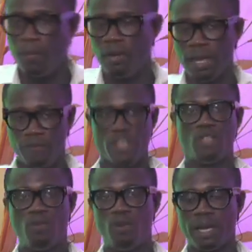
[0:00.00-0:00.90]
on their
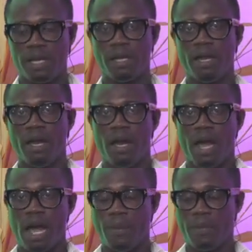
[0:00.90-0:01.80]
Facebook and
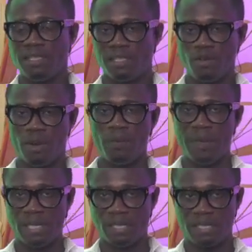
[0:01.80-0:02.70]
Instagram
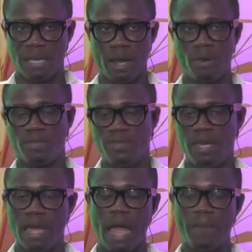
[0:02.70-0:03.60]
pages,
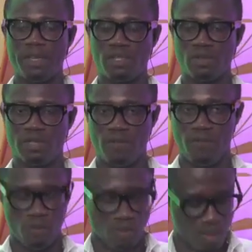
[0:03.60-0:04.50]
Healthy Hibiscus
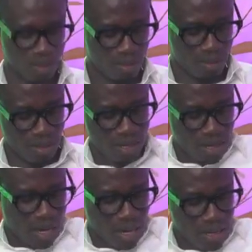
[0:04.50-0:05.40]
Infusions.
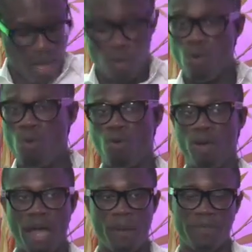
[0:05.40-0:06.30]
And I know
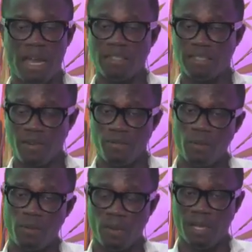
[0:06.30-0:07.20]
there are several
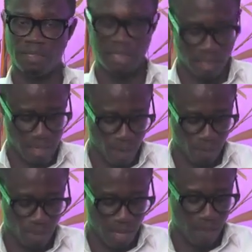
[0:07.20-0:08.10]
products that they are
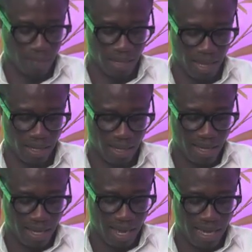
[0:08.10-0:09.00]
put up there
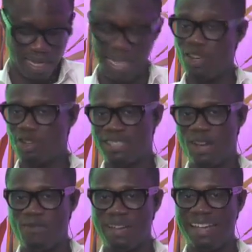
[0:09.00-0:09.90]
that I get
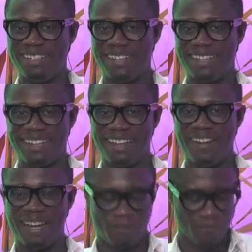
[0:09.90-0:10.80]
yourself a drink. All
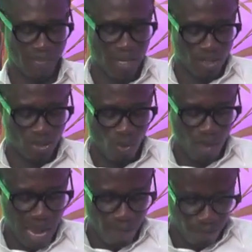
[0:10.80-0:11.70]
right. So we
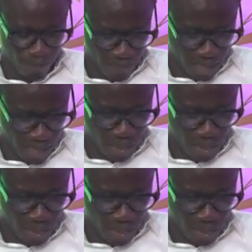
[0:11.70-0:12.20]
have a